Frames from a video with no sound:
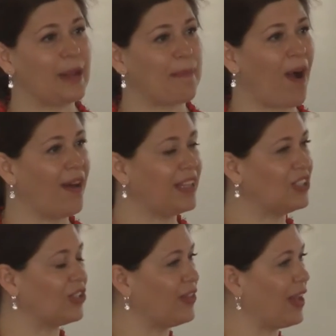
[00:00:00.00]

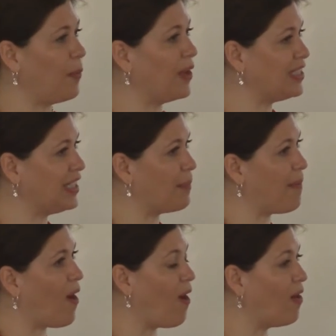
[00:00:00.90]
Nepali, so they went to
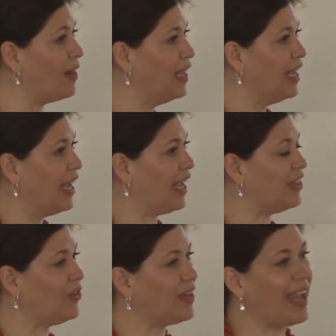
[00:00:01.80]
Nepal, and
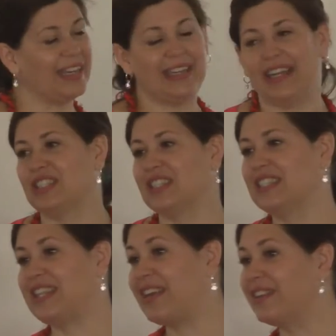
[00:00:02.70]
the United
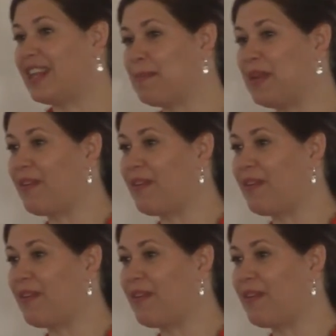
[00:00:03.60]
Nations settled them in